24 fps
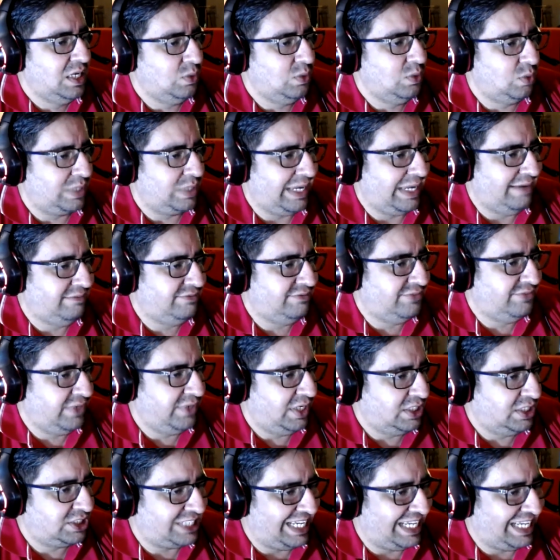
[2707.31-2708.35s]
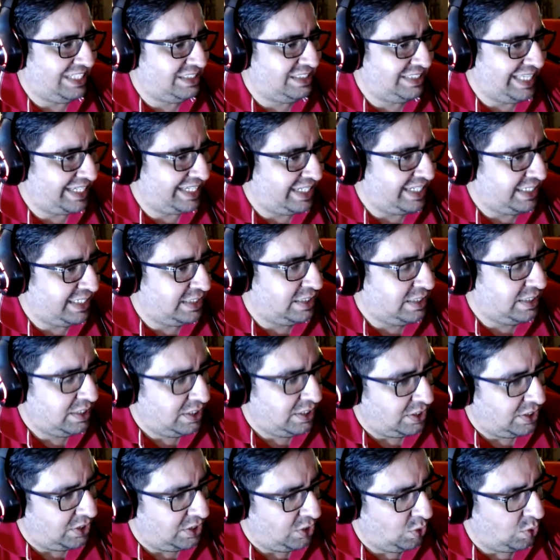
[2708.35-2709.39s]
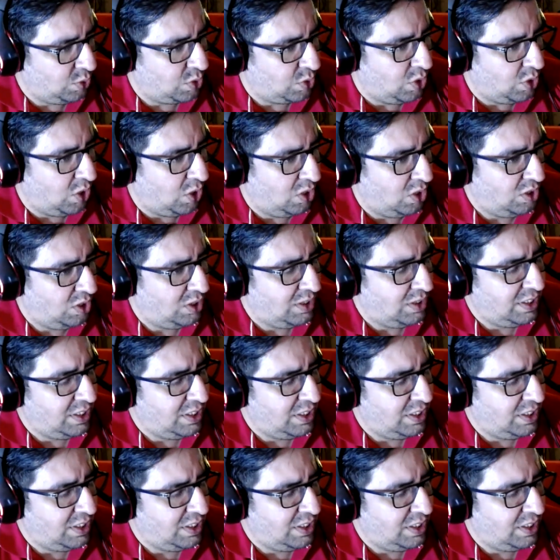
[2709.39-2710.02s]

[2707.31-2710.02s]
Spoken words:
who came first and second, Hugo.